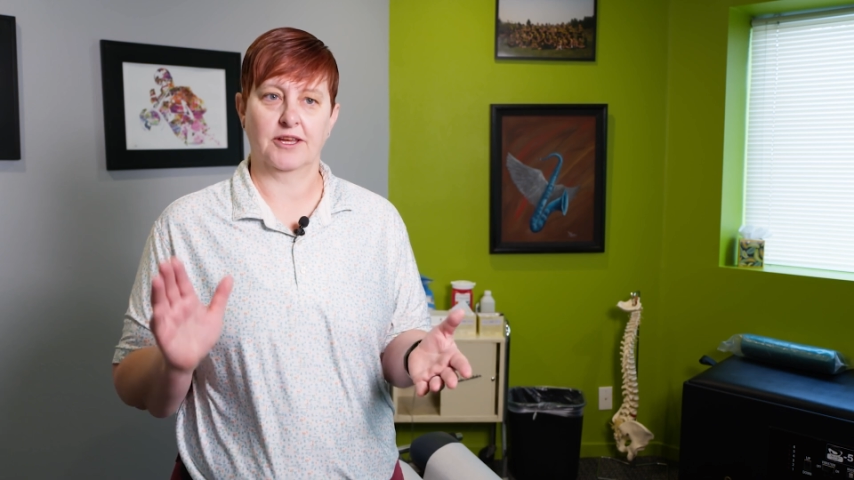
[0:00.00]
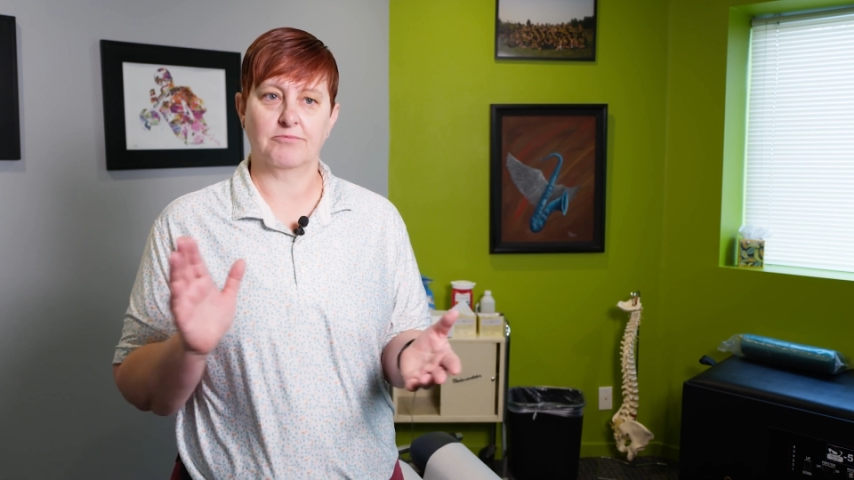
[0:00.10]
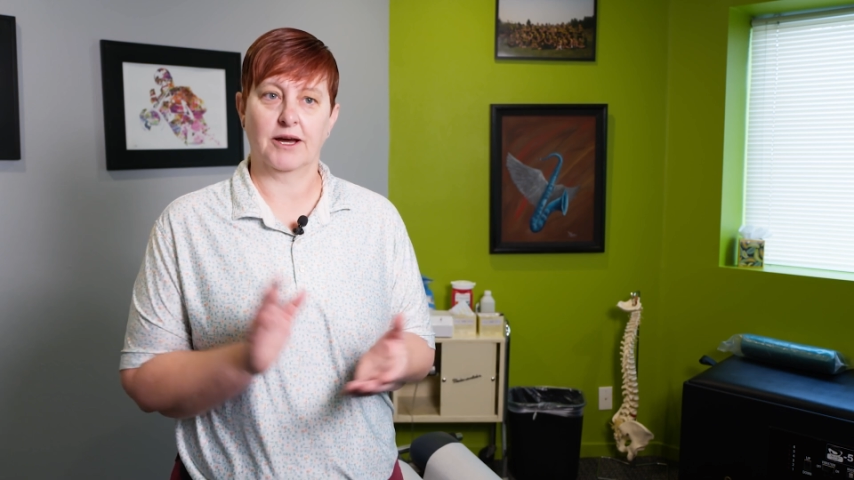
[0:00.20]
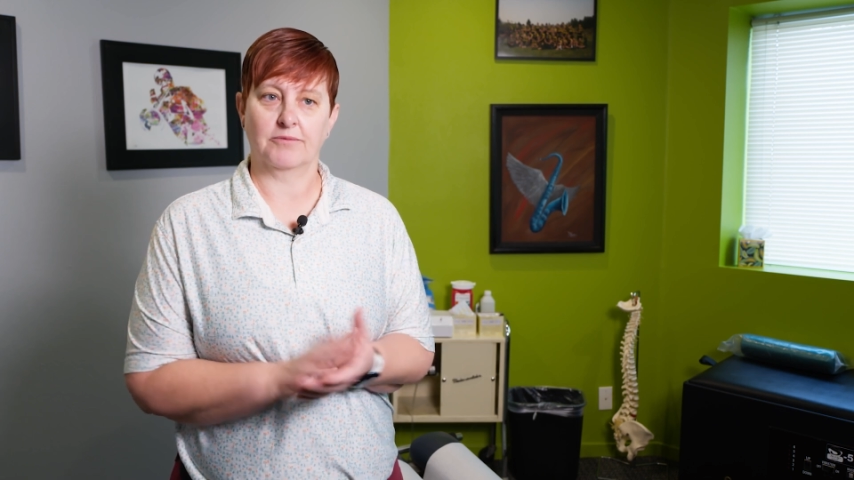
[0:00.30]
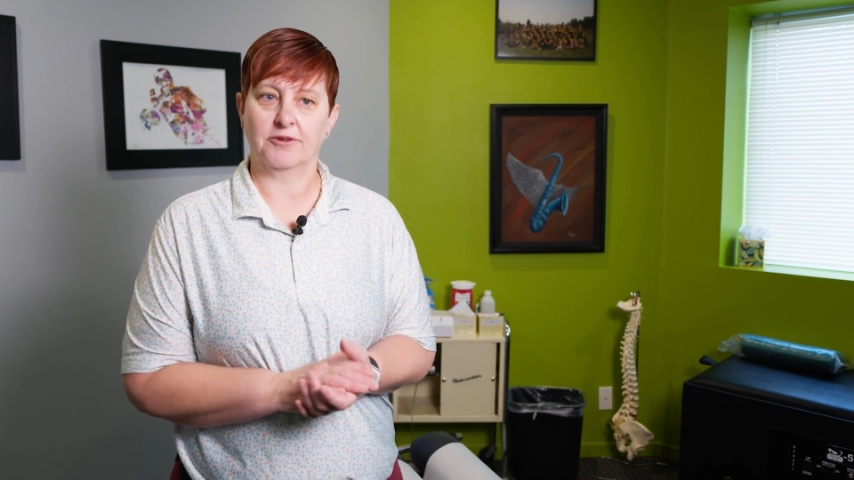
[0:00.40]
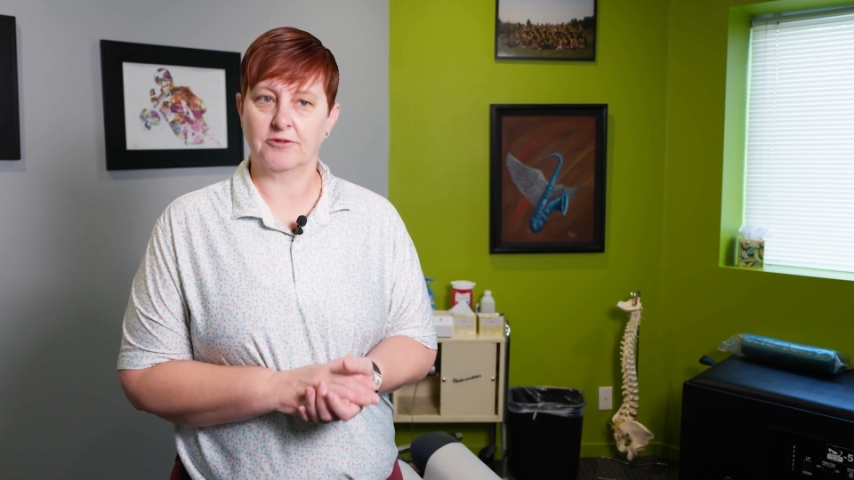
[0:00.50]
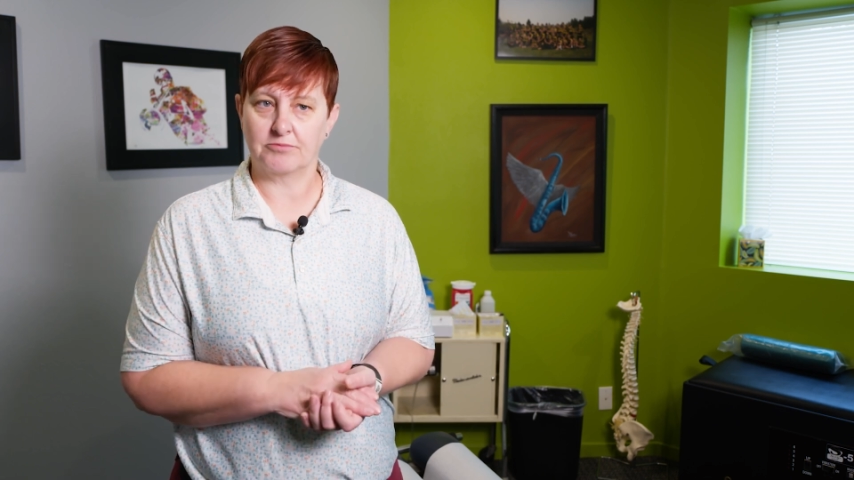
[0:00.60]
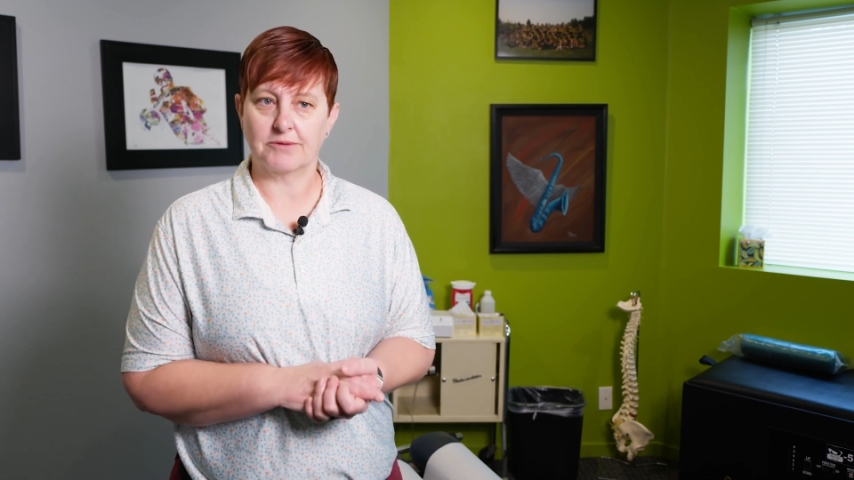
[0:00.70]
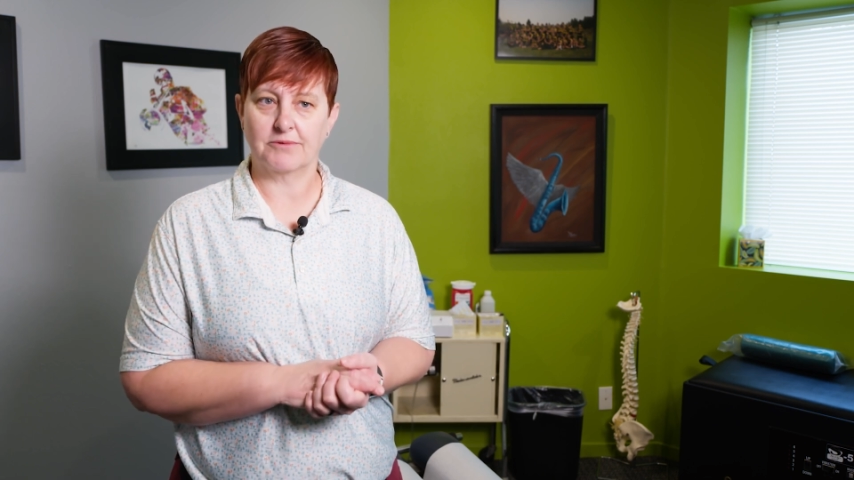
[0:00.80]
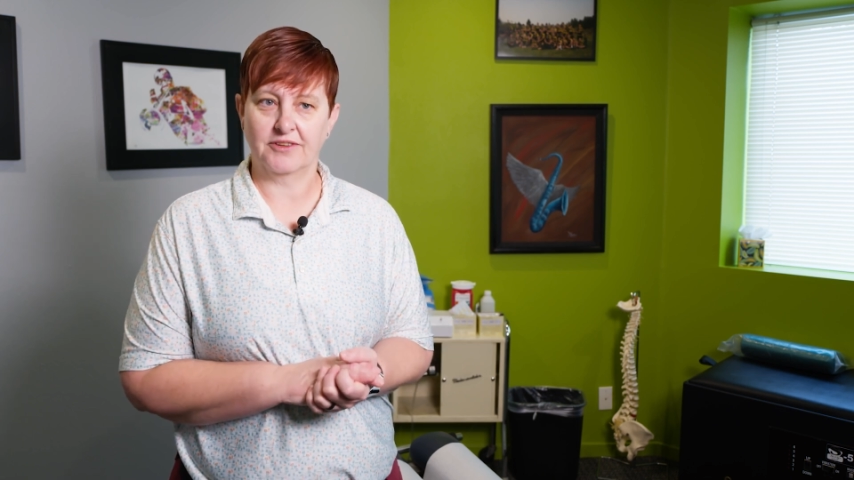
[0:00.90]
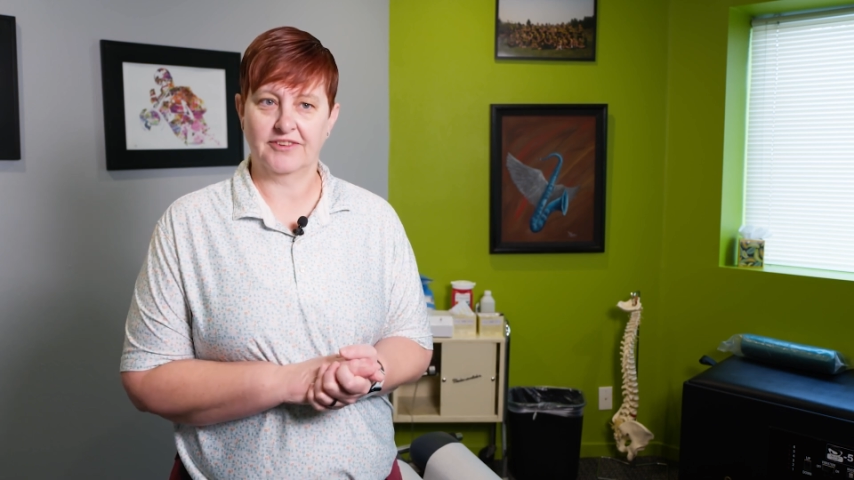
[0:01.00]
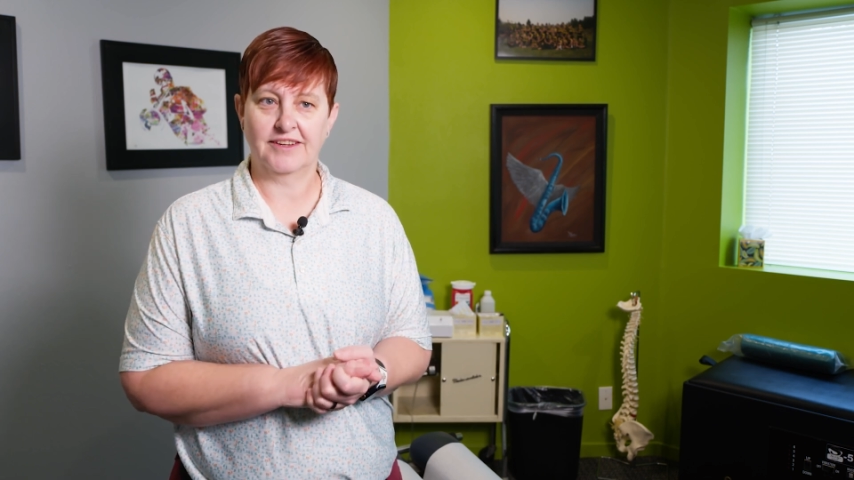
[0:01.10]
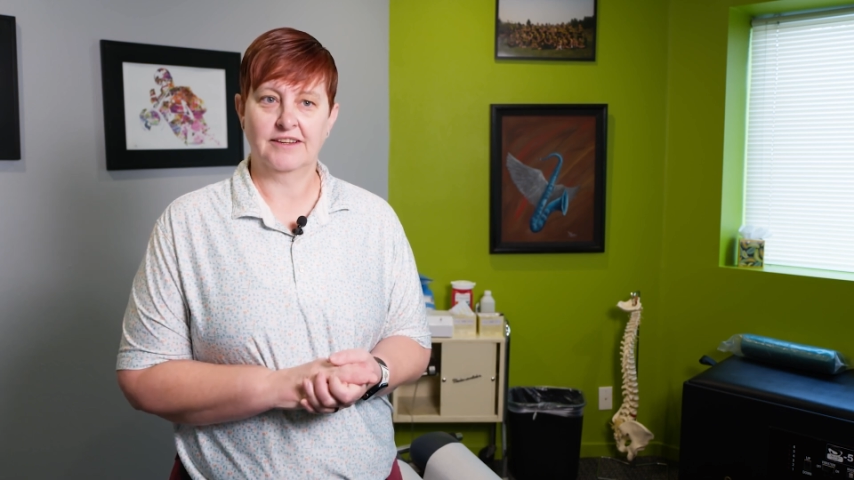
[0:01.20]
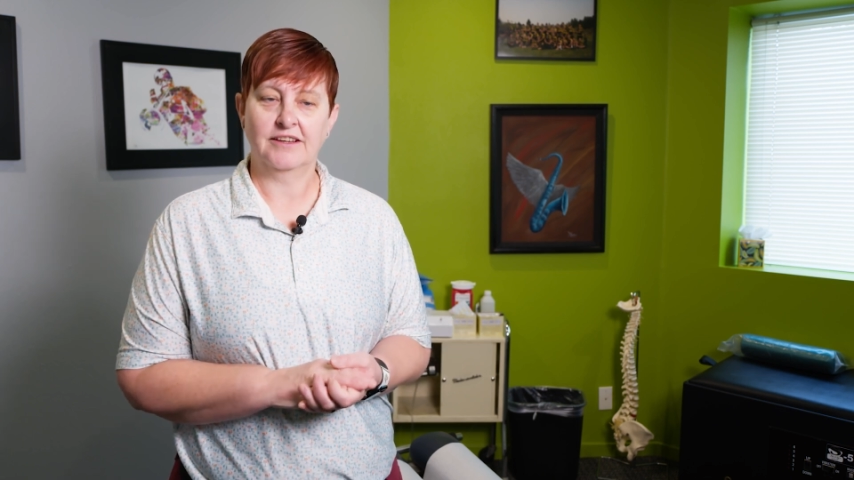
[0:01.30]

that pops those bubbles.